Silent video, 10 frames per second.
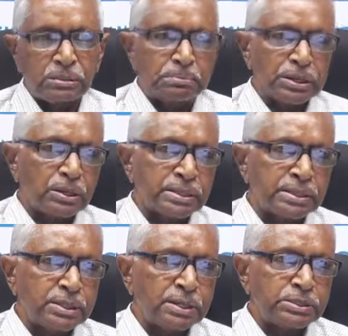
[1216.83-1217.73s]
because
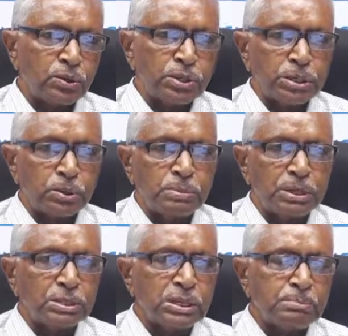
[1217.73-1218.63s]
as I told you
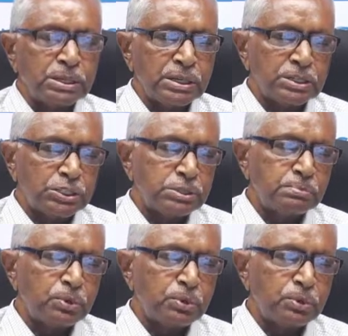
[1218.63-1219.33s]
because the biggest